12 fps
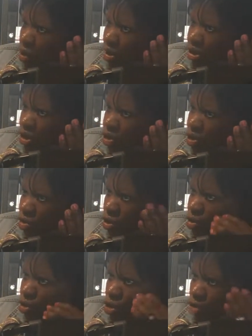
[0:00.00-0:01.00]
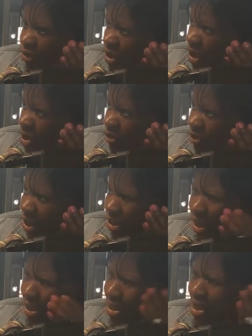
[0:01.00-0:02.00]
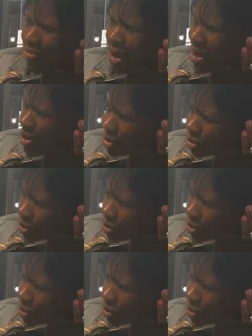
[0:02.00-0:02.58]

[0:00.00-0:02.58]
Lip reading: going to, you know, service another franchise that I've had in